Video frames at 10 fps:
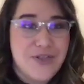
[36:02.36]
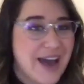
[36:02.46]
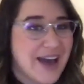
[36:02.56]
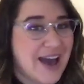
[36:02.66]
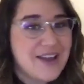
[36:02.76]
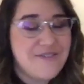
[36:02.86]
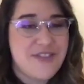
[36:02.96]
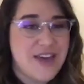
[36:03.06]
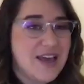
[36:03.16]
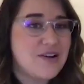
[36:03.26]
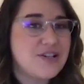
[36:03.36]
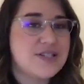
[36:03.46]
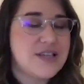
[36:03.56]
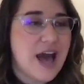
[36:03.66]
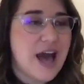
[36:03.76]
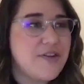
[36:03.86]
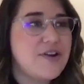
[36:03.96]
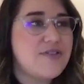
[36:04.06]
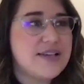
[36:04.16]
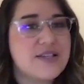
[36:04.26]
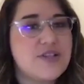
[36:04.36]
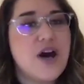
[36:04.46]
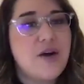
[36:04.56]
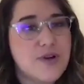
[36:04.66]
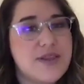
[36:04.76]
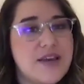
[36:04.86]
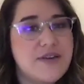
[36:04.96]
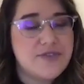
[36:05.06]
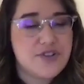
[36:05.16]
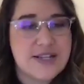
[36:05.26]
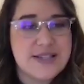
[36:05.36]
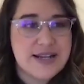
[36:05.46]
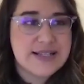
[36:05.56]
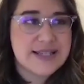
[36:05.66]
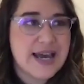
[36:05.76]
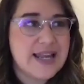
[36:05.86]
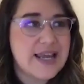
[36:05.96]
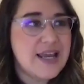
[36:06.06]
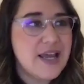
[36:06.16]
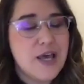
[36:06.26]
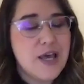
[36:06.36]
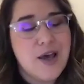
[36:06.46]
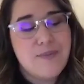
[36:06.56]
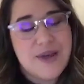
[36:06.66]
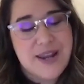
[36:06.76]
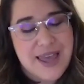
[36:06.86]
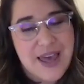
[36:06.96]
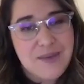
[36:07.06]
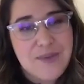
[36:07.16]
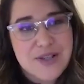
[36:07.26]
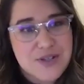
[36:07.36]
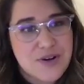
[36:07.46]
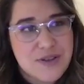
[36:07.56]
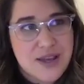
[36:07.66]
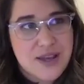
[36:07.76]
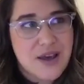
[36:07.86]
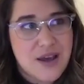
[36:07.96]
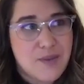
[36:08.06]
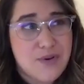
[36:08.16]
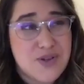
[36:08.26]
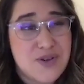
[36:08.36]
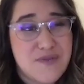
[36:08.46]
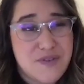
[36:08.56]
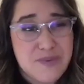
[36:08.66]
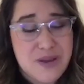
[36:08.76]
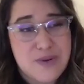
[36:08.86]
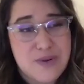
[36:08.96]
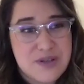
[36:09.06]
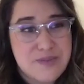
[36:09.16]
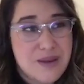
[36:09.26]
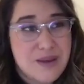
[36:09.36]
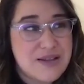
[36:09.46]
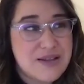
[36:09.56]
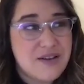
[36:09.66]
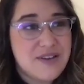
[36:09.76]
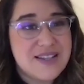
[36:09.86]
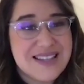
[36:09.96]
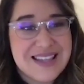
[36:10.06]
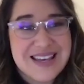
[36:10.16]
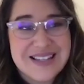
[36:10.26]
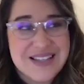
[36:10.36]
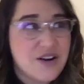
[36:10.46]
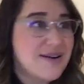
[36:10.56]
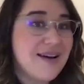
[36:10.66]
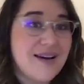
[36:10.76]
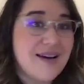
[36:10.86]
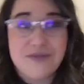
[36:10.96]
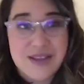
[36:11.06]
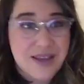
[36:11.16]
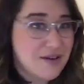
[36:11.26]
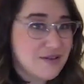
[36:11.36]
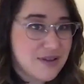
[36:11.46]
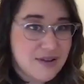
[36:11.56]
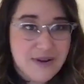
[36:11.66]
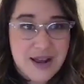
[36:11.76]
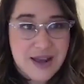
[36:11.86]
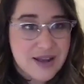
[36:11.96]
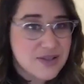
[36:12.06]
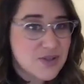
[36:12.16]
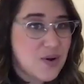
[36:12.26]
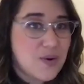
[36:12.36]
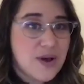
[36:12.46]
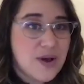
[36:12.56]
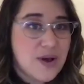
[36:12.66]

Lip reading: that kind of thing, or just healthier things to help relieve stress and anxiety. But it can be certainly an opportunity for people to maybe delve into things that are not really healthy, right? So